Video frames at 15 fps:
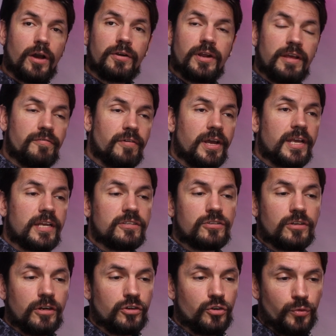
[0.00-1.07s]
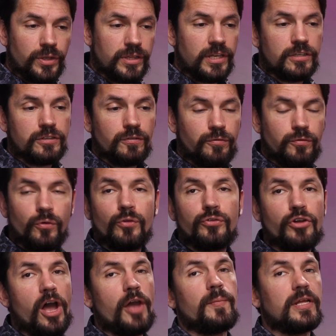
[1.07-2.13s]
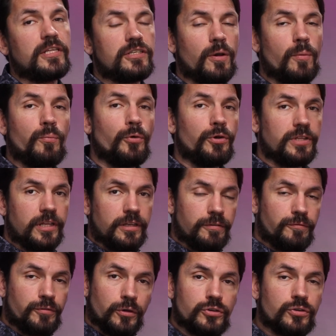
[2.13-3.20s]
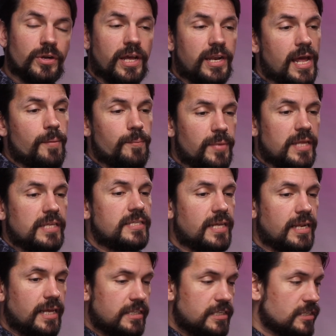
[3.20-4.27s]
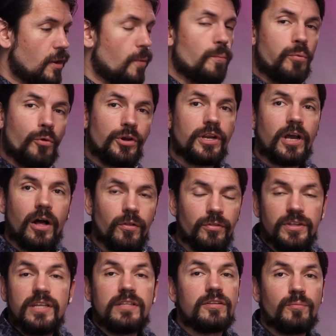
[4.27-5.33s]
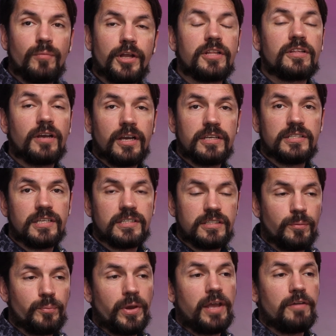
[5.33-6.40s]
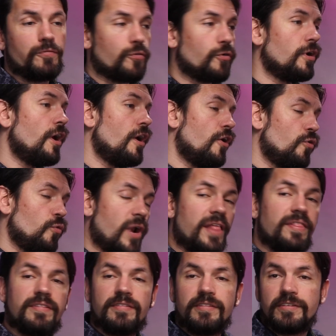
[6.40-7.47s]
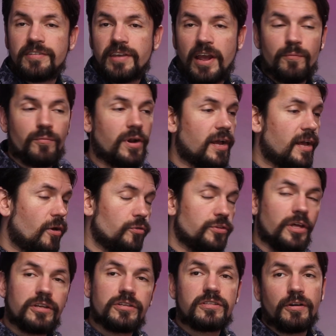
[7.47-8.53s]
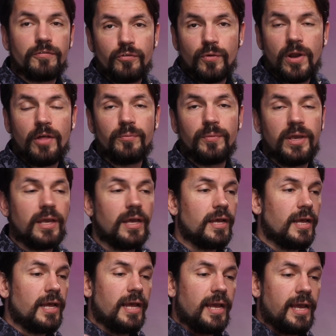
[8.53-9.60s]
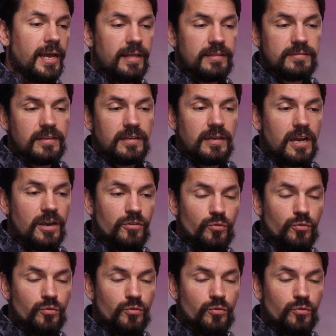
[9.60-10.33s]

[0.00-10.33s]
out if I can start doing this full time at some point in the future. And that means that at some point I'll need to monetize this to pay for rent, this camera, all the other stuff around me. And I